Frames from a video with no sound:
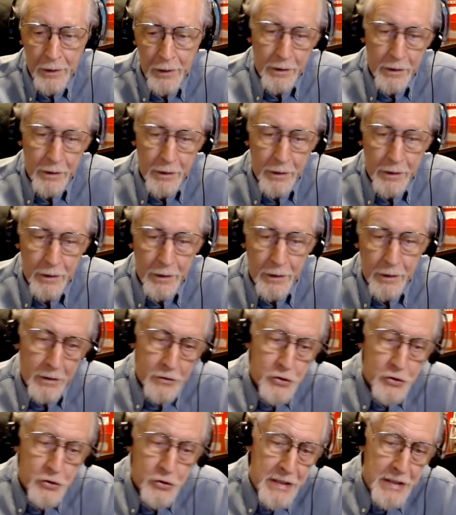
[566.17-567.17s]

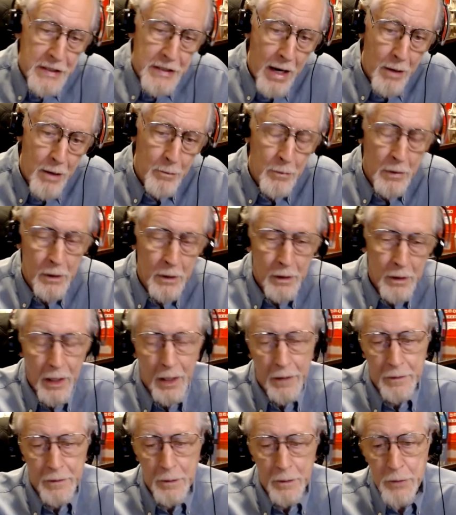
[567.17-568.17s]
STEM and the
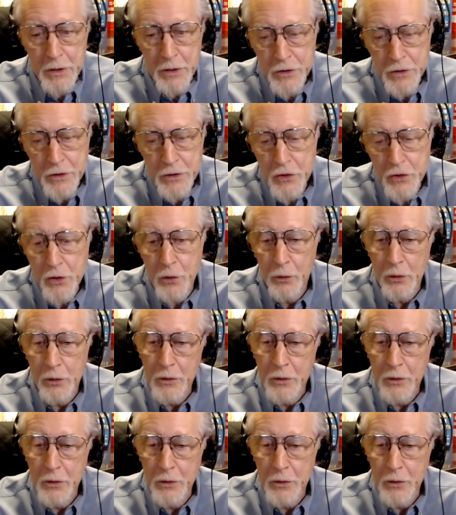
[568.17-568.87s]
business schools,